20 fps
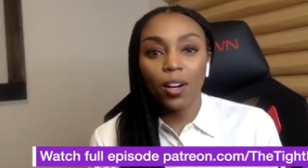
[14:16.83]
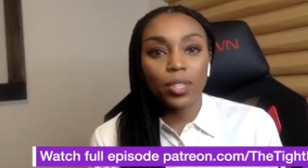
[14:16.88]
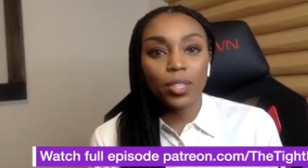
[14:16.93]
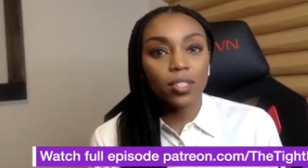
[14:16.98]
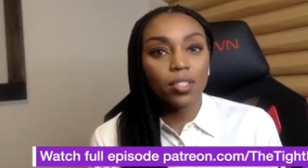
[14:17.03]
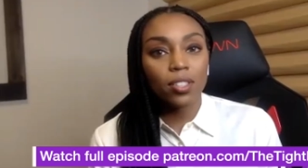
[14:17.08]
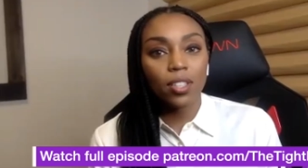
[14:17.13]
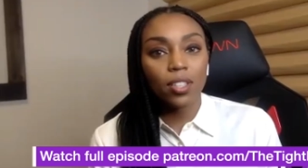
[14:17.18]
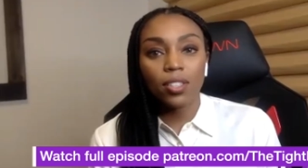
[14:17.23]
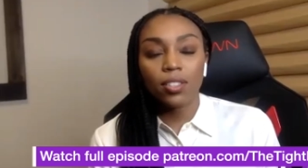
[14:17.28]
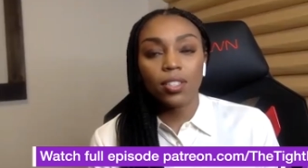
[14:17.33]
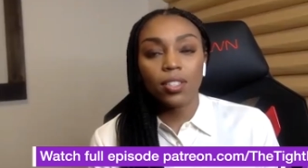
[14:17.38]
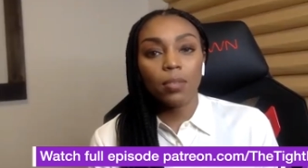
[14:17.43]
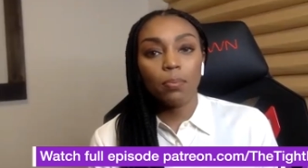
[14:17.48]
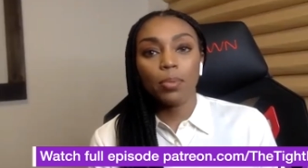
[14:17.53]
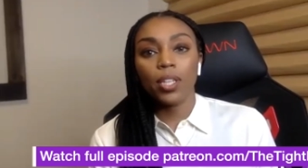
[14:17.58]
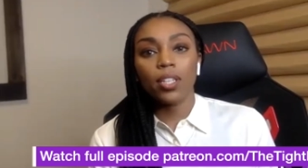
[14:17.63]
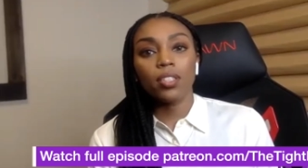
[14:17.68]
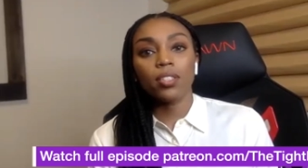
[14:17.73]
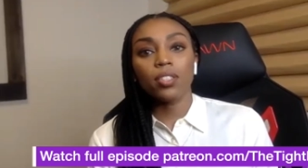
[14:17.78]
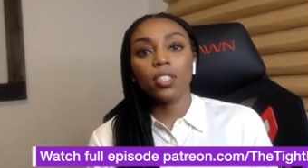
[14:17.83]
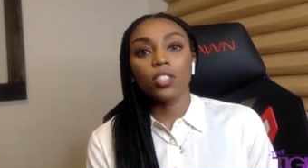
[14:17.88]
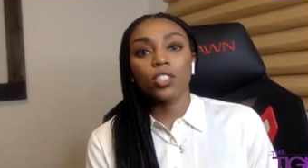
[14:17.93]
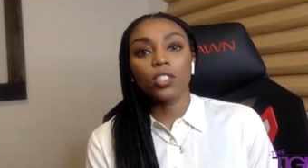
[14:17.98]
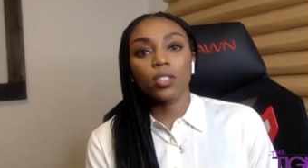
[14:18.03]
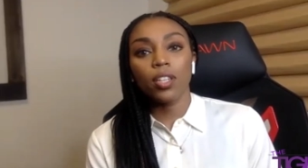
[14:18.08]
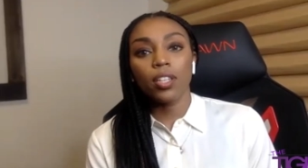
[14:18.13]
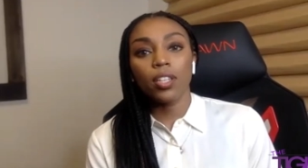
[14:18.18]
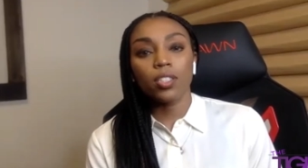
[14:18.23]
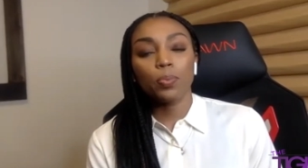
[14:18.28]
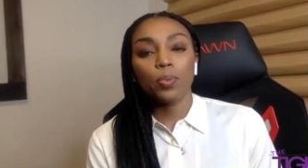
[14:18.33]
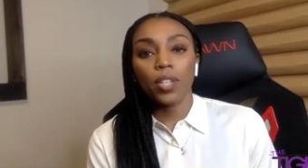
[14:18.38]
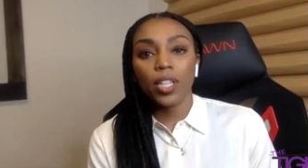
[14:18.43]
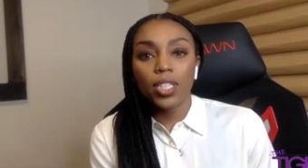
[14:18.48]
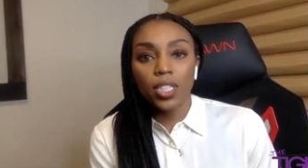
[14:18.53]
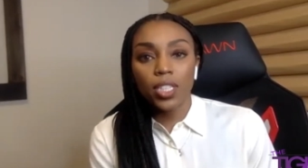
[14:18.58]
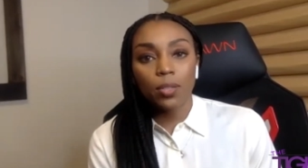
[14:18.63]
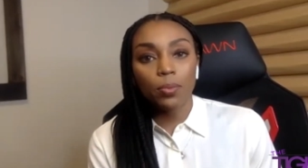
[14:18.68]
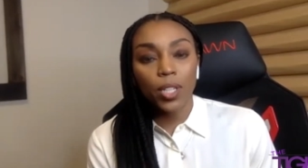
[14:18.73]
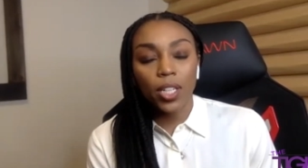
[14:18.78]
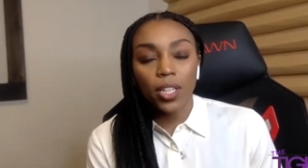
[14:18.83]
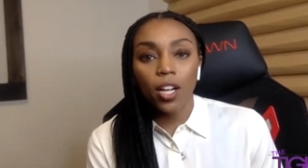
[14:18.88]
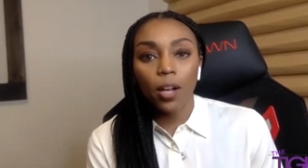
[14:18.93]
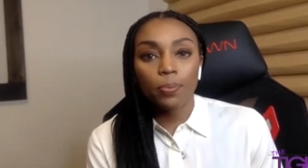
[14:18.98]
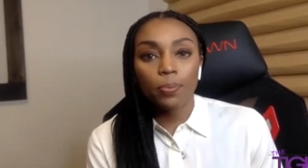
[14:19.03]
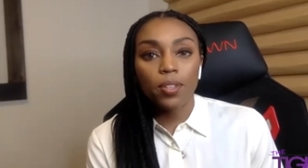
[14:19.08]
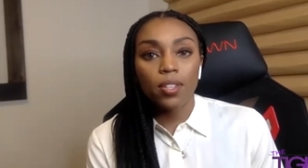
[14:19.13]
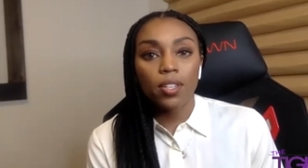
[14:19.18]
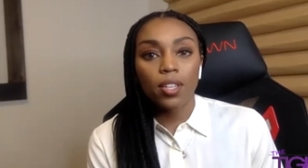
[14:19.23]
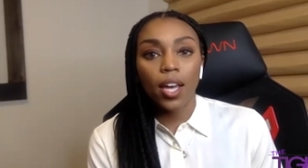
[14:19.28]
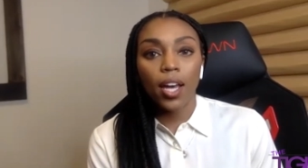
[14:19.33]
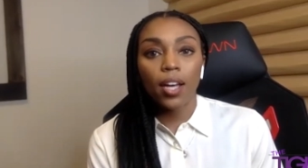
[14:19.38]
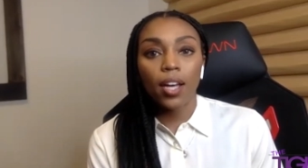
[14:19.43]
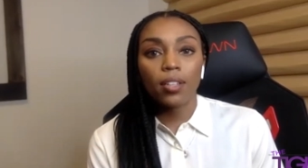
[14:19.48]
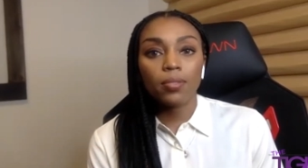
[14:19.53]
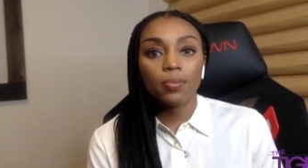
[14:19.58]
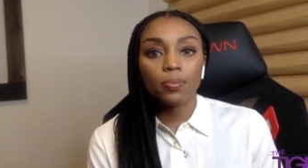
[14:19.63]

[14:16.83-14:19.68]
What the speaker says: is the biggest inspiration when it comes to that.